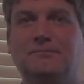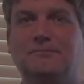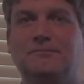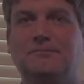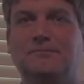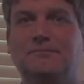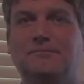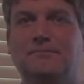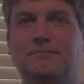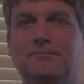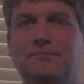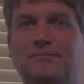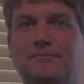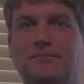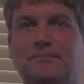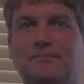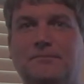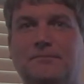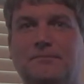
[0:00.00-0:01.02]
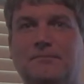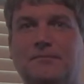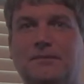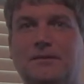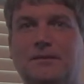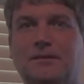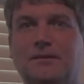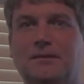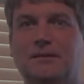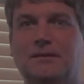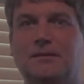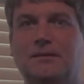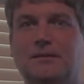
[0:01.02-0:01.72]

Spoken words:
[no speech]